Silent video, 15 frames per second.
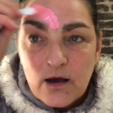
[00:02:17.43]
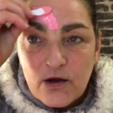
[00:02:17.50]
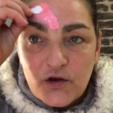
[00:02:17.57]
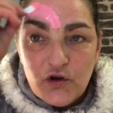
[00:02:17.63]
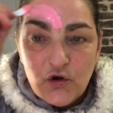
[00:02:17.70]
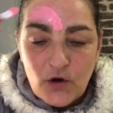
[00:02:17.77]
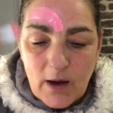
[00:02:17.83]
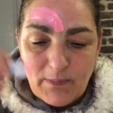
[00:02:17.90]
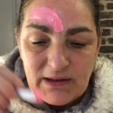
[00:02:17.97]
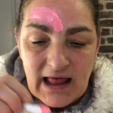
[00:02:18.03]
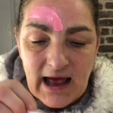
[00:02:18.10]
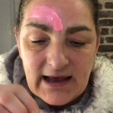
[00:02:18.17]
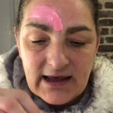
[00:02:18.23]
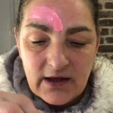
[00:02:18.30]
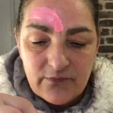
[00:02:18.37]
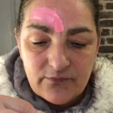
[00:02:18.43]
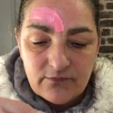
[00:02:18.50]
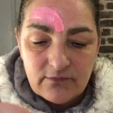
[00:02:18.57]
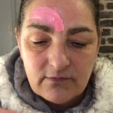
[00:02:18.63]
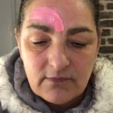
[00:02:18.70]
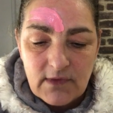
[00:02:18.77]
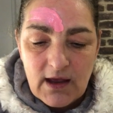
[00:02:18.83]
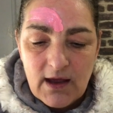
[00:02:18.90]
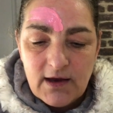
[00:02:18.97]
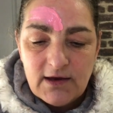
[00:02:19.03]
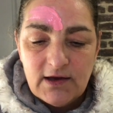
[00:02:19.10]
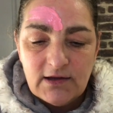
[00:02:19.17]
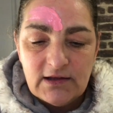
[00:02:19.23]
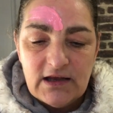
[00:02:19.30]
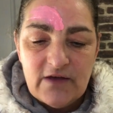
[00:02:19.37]
you apply it,
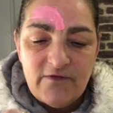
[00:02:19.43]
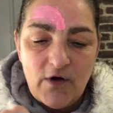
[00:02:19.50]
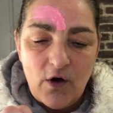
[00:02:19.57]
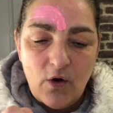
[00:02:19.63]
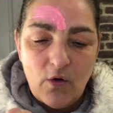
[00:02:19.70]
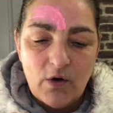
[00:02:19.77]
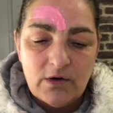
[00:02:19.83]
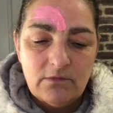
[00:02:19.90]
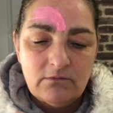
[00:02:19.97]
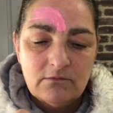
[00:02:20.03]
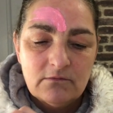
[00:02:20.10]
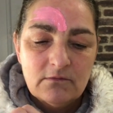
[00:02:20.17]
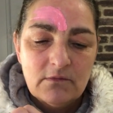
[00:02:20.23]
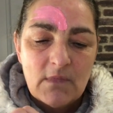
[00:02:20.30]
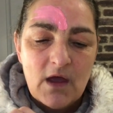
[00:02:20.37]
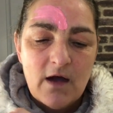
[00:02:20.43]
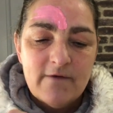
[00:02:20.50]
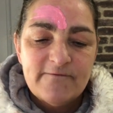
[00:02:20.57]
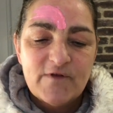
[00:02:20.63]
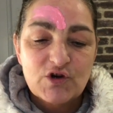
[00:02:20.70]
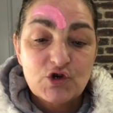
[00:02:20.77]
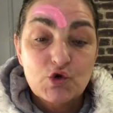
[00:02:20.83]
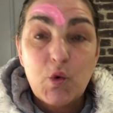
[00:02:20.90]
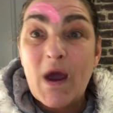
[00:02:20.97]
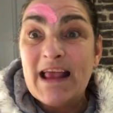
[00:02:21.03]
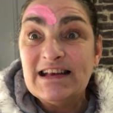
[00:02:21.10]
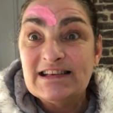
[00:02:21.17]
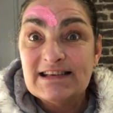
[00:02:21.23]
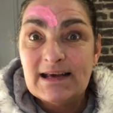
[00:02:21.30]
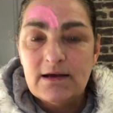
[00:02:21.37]
you leave it on for
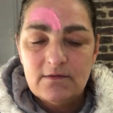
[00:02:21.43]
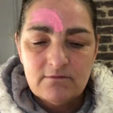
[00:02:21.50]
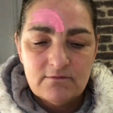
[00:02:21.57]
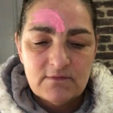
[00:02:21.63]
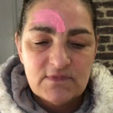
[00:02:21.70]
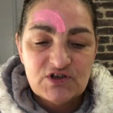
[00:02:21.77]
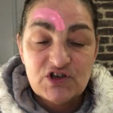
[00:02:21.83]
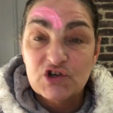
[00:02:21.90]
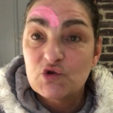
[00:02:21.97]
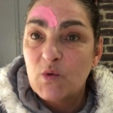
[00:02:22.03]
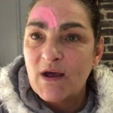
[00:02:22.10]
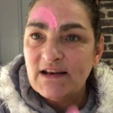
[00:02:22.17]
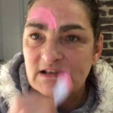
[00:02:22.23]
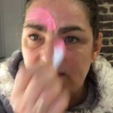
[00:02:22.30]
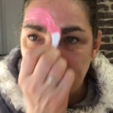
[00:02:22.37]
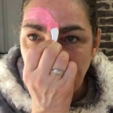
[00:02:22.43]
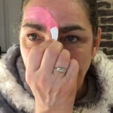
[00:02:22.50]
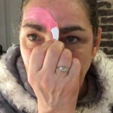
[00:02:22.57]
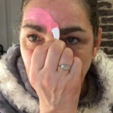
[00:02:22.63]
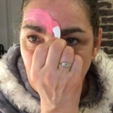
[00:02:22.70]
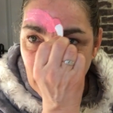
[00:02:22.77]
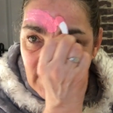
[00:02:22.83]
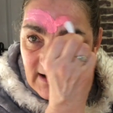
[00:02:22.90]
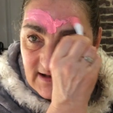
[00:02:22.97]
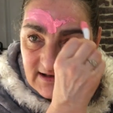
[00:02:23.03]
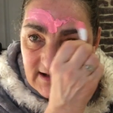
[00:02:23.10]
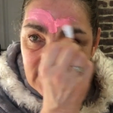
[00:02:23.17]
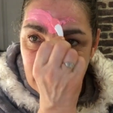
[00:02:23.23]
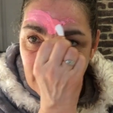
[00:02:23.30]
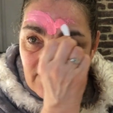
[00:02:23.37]
20 to 25
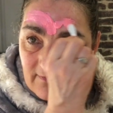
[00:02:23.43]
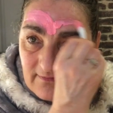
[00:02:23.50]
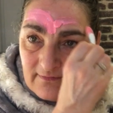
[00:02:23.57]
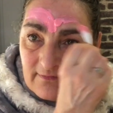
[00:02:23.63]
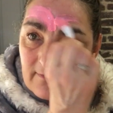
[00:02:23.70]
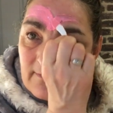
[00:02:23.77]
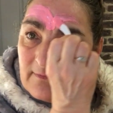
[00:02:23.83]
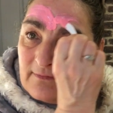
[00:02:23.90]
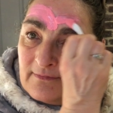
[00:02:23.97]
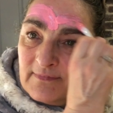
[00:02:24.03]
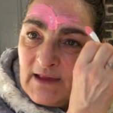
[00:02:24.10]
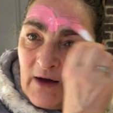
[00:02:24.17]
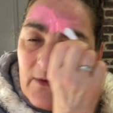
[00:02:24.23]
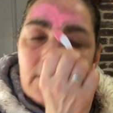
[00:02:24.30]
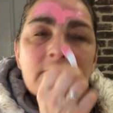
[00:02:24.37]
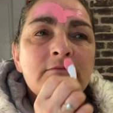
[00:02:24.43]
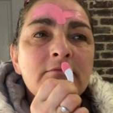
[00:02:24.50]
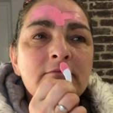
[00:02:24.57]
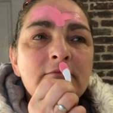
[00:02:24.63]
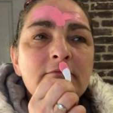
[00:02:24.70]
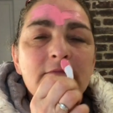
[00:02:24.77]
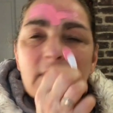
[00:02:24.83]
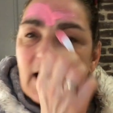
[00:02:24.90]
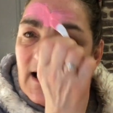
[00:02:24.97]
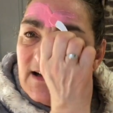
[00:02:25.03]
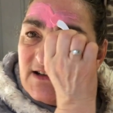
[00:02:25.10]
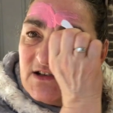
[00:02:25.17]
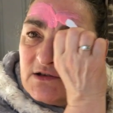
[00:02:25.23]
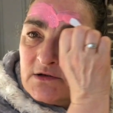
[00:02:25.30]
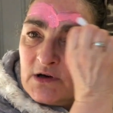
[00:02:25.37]
minutes. Now, it
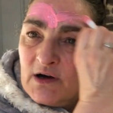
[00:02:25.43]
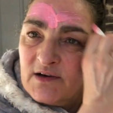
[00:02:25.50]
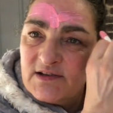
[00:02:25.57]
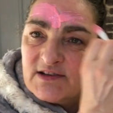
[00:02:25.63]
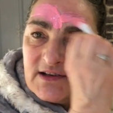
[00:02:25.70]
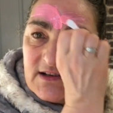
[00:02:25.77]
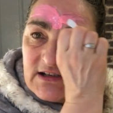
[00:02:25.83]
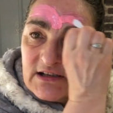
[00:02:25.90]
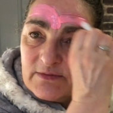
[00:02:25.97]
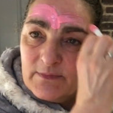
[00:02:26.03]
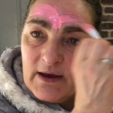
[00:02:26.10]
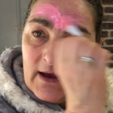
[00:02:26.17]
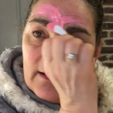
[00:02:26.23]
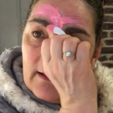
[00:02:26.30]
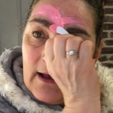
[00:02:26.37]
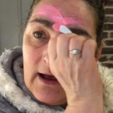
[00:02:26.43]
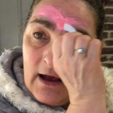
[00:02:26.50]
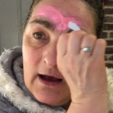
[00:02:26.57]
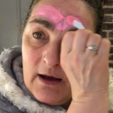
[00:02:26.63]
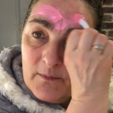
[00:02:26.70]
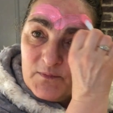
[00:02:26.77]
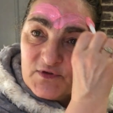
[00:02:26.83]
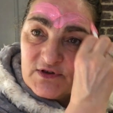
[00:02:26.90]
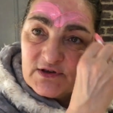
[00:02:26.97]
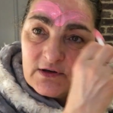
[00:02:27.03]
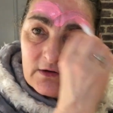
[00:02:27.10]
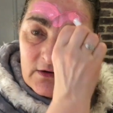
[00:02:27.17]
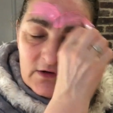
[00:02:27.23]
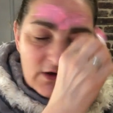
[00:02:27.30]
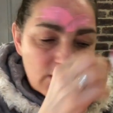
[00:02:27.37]
does smell
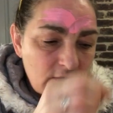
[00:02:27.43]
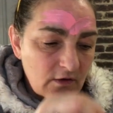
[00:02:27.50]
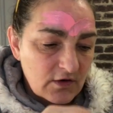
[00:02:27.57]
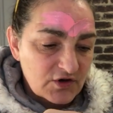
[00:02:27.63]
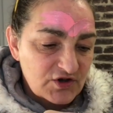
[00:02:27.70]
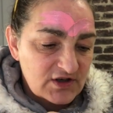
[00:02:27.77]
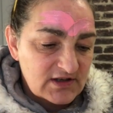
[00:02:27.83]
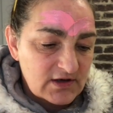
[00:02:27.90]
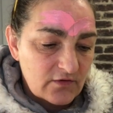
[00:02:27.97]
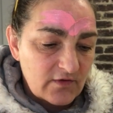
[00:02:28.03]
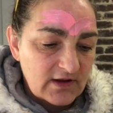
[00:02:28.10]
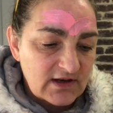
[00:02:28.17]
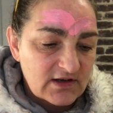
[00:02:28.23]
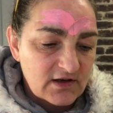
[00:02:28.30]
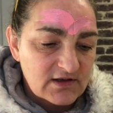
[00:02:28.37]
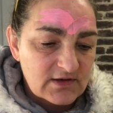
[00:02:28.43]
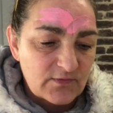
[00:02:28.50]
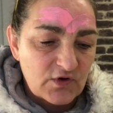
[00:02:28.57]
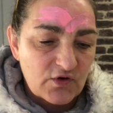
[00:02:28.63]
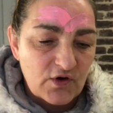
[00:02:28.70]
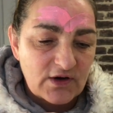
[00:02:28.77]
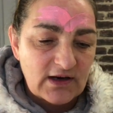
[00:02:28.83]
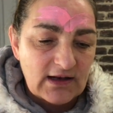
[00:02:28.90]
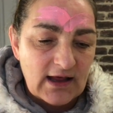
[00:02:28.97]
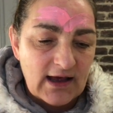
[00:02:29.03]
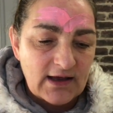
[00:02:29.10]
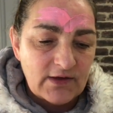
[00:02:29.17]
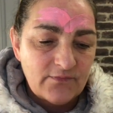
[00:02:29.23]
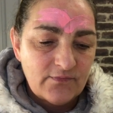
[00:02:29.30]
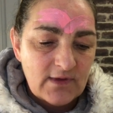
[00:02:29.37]
absolutely gorgeous. It really does, I'm not going to
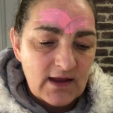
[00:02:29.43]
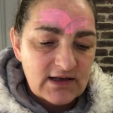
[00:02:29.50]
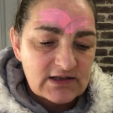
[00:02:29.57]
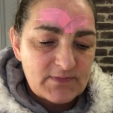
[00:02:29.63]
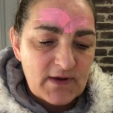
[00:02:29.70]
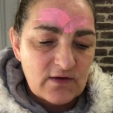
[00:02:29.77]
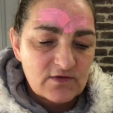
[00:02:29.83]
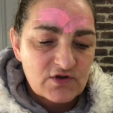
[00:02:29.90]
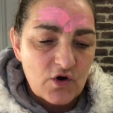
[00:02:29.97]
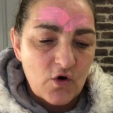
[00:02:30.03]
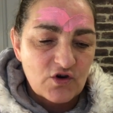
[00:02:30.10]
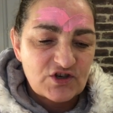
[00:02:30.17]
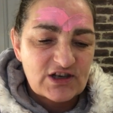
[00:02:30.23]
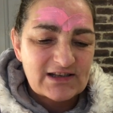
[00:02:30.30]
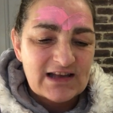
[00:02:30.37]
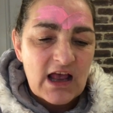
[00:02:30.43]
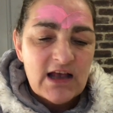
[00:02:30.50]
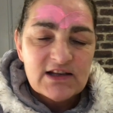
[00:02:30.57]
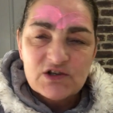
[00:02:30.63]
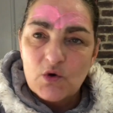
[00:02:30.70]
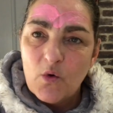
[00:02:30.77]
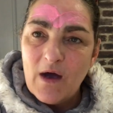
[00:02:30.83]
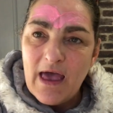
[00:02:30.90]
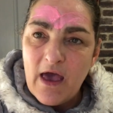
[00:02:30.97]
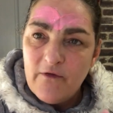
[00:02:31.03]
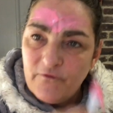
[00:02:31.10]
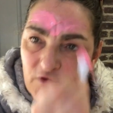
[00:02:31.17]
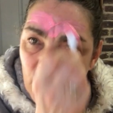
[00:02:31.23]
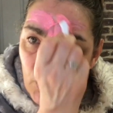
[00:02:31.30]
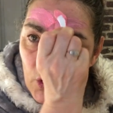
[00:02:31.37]
lie. Smells gorgeous. So
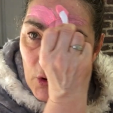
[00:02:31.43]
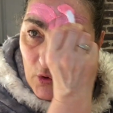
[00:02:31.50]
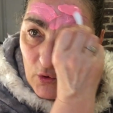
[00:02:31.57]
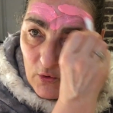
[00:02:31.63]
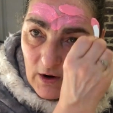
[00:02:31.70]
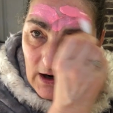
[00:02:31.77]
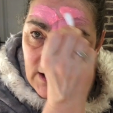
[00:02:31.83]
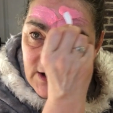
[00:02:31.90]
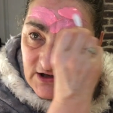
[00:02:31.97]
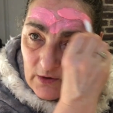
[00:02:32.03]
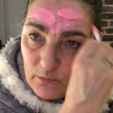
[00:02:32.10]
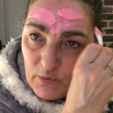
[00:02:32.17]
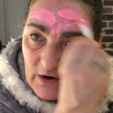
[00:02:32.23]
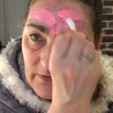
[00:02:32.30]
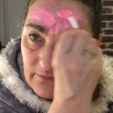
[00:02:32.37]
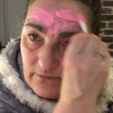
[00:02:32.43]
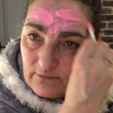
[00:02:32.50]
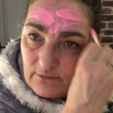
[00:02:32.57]
if you are someone